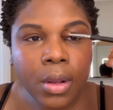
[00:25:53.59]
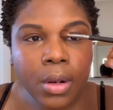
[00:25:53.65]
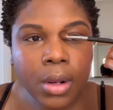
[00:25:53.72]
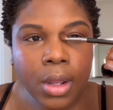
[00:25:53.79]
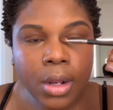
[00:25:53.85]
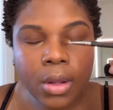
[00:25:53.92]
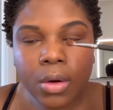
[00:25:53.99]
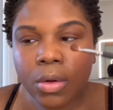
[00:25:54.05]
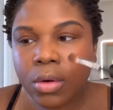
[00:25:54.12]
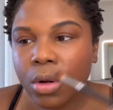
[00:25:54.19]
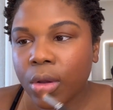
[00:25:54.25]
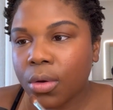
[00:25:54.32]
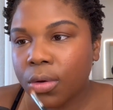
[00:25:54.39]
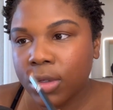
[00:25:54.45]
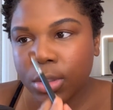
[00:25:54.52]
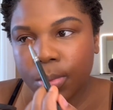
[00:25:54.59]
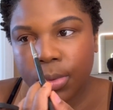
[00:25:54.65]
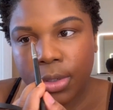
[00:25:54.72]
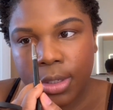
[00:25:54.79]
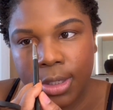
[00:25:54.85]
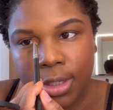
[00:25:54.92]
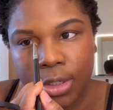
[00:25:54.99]
that little nose
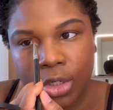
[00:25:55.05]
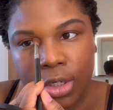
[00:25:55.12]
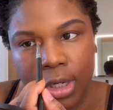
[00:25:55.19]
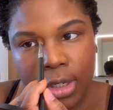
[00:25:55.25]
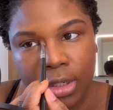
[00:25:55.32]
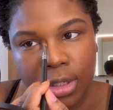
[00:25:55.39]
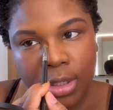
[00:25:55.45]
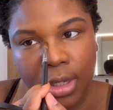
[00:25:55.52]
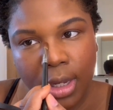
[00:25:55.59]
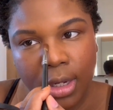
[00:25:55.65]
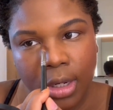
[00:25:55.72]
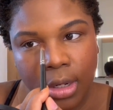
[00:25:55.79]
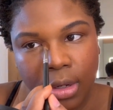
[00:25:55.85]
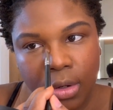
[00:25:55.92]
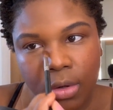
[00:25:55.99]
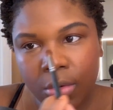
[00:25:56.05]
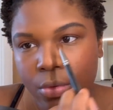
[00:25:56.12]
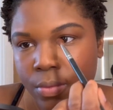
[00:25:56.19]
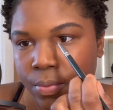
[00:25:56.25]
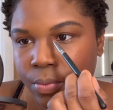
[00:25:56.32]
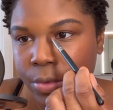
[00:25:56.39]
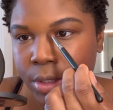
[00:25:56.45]
bridge, and I just like the
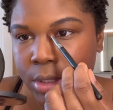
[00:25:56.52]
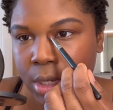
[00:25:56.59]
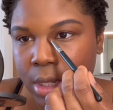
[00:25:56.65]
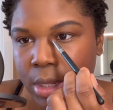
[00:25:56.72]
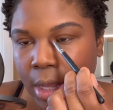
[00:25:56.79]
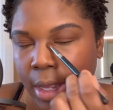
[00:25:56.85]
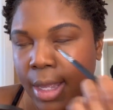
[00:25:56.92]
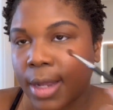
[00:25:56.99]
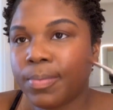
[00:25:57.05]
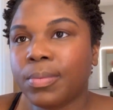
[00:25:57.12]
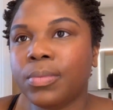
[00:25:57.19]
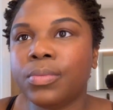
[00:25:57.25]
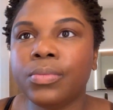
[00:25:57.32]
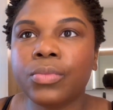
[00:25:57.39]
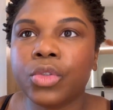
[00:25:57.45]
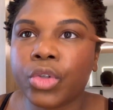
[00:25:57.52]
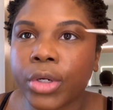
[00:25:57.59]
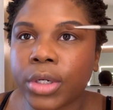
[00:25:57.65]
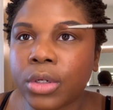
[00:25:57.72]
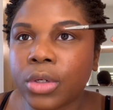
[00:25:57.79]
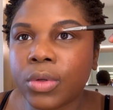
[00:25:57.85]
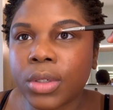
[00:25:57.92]
little, not like I'm trying
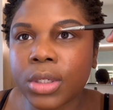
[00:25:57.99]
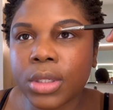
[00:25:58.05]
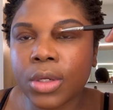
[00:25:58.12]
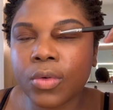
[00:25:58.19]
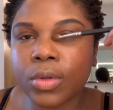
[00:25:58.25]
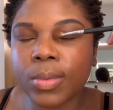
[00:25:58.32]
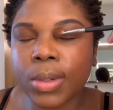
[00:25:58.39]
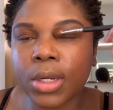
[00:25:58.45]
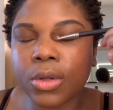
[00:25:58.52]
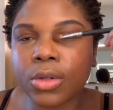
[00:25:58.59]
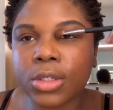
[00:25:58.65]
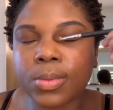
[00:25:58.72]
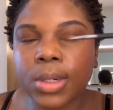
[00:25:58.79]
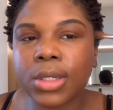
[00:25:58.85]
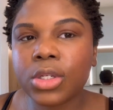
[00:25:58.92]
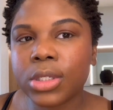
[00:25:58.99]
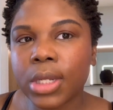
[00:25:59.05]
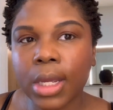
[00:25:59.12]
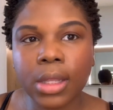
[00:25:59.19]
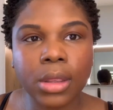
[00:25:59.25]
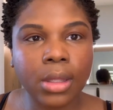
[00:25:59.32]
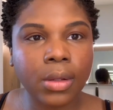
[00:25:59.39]
to do anything with my nose, but I just
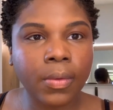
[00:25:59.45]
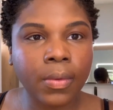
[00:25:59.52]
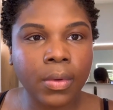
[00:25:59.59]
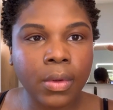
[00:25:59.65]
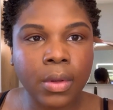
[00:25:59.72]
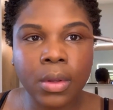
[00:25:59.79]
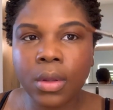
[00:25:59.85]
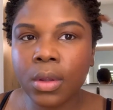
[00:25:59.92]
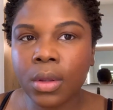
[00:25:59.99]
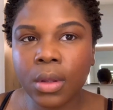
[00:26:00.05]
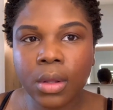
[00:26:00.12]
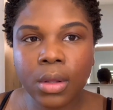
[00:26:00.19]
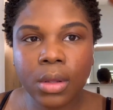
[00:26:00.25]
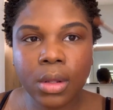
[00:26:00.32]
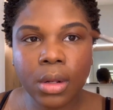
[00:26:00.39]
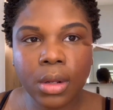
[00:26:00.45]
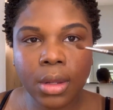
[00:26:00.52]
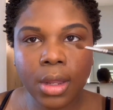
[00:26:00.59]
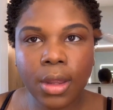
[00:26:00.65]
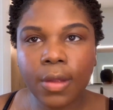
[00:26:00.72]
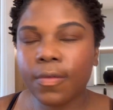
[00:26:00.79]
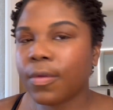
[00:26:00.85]
like the
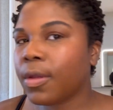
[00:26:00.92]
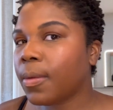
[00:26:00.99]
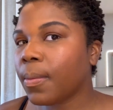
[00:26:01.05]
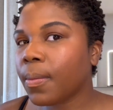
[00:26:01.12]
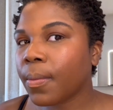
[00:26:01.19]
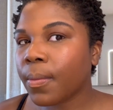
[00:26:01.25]
look of it.